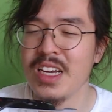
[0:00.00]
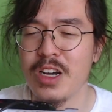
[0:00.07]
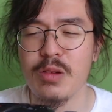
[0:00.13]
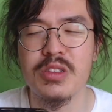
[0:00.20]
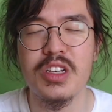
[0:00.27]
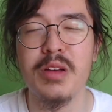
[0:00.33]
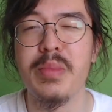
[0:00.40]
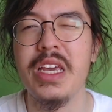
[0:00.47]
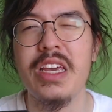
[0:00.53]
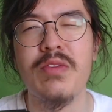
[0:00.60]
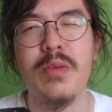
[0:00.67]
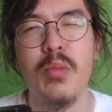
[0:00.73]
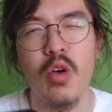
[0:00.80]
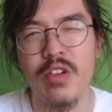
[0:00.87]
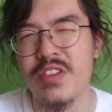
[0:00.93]
it was going to be even
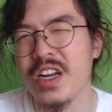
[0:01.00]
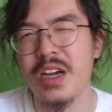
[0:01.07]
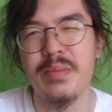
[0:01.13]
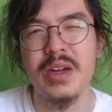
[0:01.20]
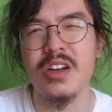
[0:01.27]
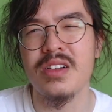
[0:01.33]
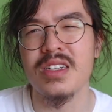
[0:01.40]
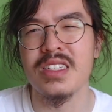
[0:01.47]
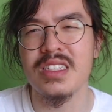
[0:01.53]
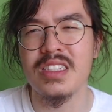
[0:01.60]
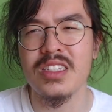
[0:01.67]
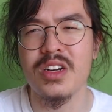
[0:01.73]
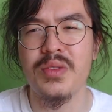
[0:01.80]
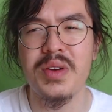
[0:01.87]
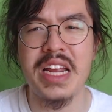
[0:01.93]
more of a nightmare. And since
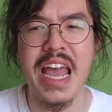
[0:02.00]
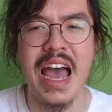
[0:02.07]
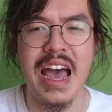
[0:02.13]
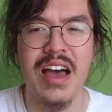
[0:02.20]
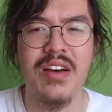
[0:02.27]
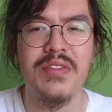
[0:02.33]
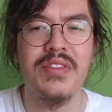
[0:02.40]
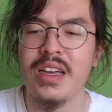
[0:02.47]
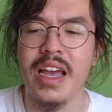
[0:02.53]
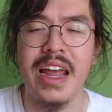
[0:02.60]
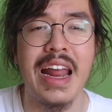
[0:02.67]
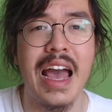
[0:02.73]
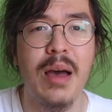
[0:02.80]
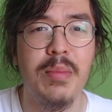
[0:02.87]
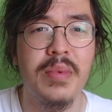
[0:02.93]
I already have an
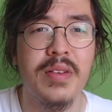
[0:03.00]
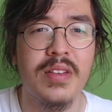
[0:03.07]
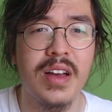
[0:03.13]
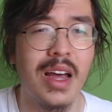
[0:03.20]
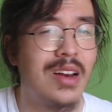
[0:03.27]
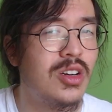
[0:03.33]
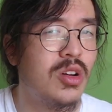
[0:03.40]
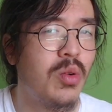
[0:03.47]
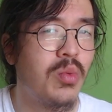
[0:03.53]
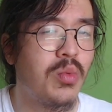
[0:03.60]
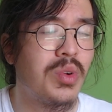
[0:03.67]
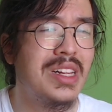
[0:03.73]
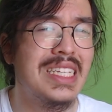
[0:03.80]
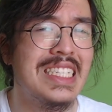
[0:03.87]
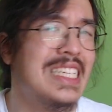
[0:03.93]
app, I don't
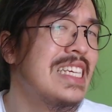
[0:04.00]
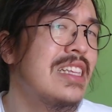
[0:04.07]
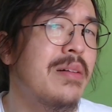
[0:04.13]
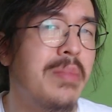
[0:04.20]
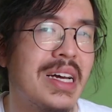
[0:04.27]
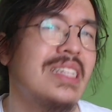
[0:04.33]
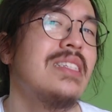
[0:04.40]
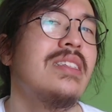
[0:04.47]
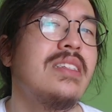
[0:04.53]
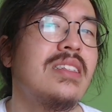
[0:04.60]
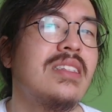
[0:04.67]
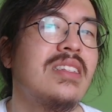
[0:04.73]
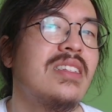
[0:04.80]
really need the buttons.